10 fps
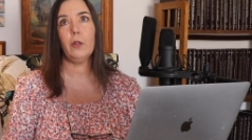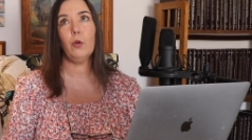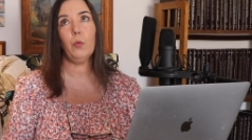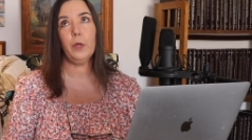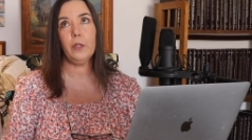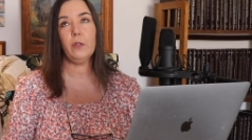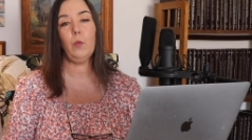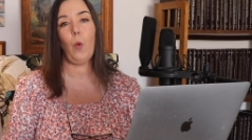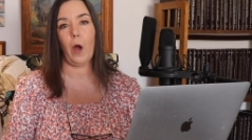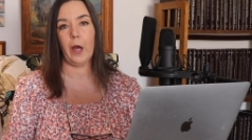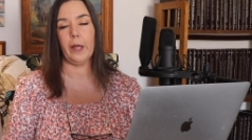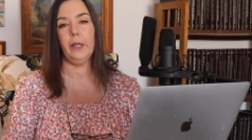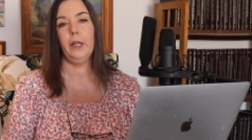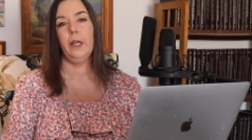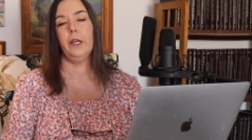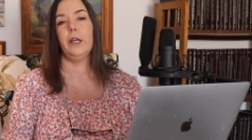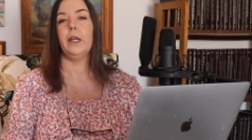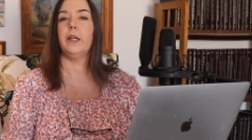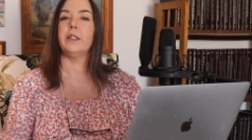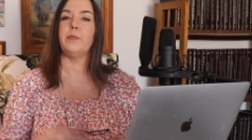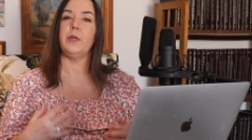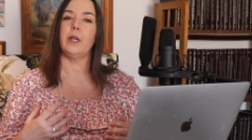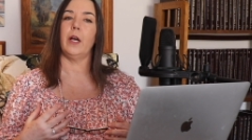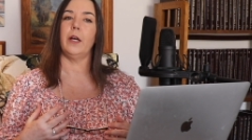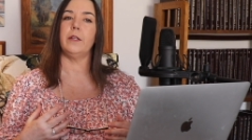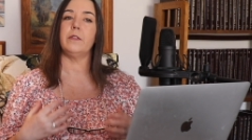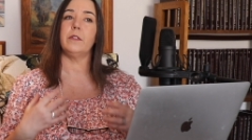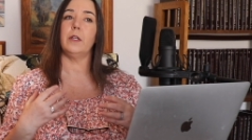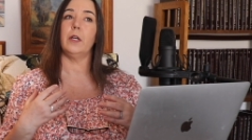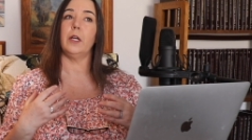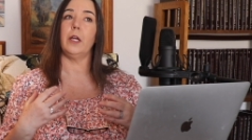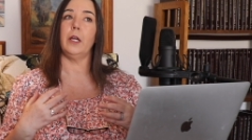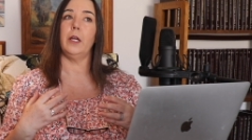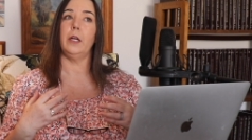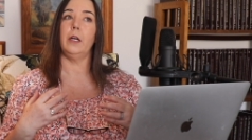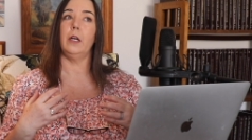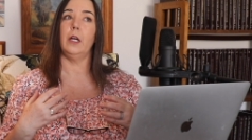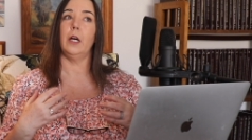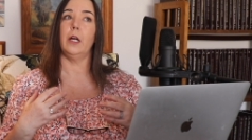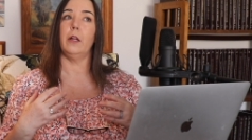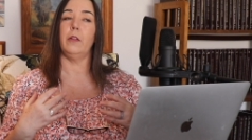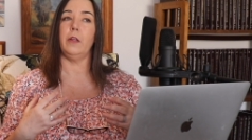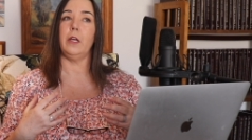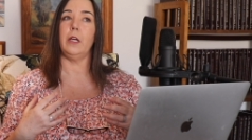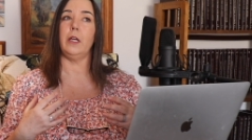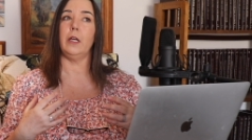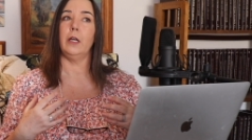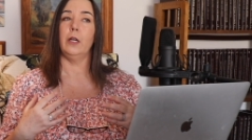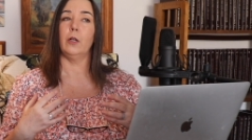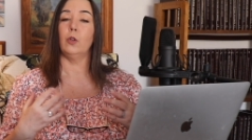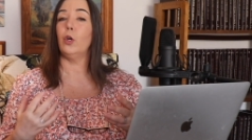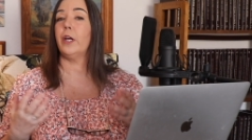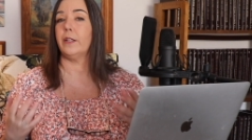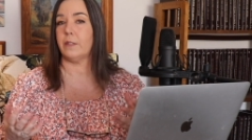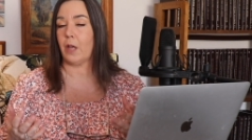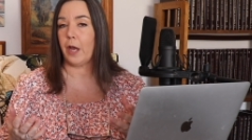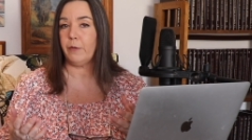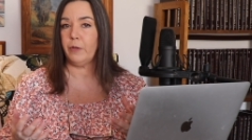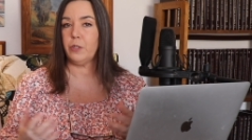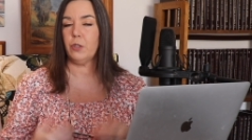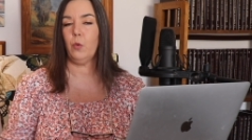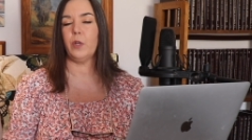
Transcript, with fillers: The reason why is because in the look inside feature,